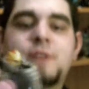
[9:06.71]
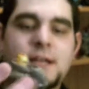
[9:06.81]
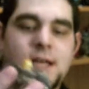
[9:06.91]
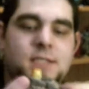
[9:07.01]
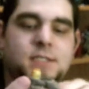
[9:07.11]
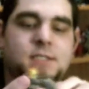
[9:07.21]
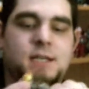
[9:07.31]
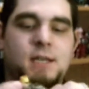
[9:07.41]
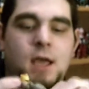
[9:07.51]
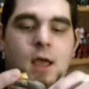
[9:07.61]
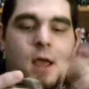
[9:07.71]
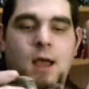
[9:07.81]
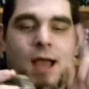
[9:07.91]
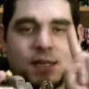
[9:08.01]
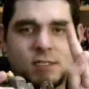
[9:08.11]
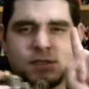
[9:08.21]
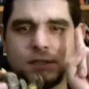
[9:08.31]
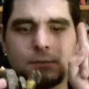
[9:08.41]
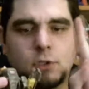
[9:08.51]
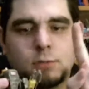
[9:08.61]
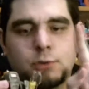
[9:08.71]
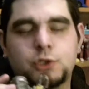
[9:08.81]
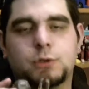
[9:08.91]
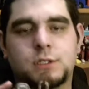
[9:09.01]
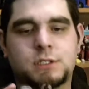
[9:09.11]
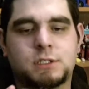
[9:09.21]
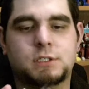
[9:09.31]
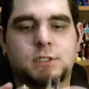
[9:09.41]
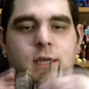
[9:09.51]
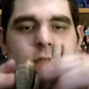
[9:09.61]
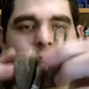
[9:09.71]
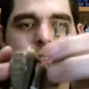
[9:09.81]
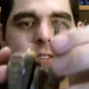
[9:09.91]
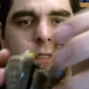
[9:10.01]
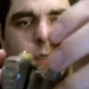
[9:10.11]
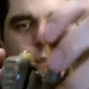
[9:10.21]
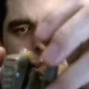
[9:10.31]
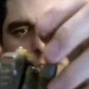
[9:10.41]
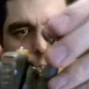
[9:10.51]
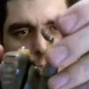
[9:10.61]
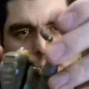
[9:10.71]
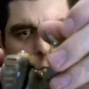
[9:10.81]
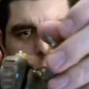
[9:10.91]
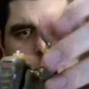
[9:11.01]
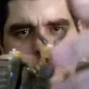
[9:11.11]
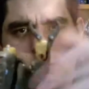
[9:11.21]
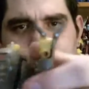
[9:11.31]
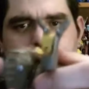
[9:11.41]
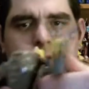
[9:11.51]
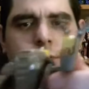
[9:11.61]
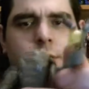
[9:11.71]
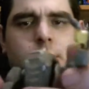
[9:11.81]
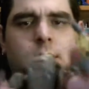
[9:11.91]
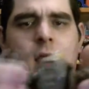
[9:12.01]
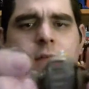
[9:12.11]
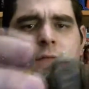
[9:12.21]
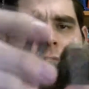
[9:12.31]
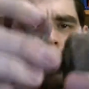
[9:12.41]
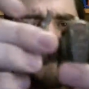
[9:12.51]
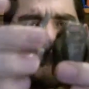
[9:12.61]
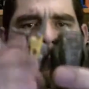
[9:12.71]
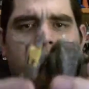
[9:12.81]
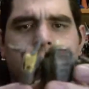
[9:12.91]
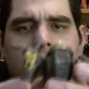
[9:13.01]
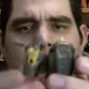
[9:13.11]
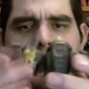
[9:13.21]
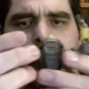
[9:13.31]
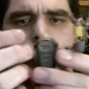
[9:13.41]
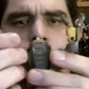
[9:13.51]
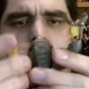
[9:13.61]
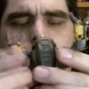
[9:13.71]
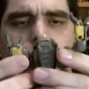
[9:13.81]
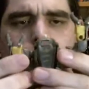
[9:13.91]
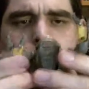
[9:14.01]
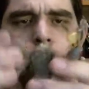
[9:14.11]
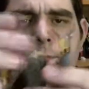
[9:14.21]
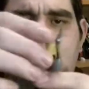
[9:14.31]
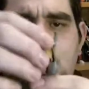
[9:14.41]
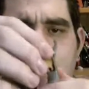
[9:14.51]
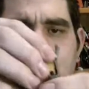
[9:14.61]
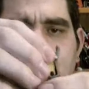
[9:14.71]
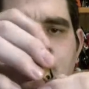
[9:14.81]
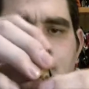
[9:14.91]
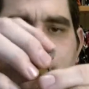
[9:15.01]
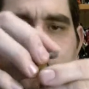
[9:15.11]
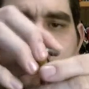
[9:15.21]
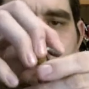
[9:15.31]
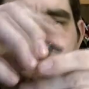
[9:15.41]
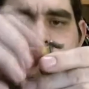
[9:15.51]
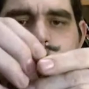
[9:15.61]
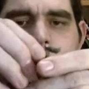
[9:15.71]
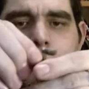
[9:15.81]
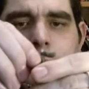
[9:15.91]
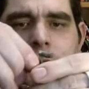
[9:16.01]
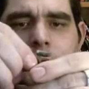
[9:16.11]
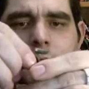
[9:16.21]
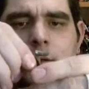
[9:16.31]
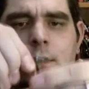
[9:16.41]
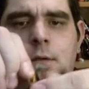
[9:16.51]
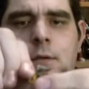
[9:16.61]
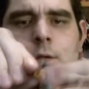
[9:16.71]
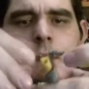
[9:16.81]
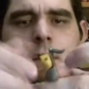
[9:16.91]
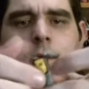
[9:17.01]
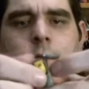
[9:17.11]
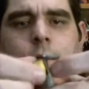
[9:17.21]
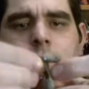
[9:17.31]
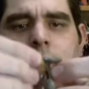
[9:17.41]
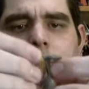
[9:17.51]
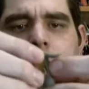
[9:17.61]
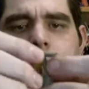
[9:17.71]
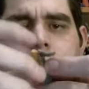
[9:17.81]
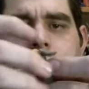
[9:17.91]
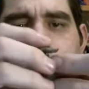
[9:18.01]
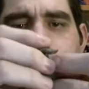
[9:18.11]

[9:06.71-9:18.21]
Very nice indeed. Hands are multiple choice. They're these claws you can have. Or if you don't feel like claws, fold that back, fold that round.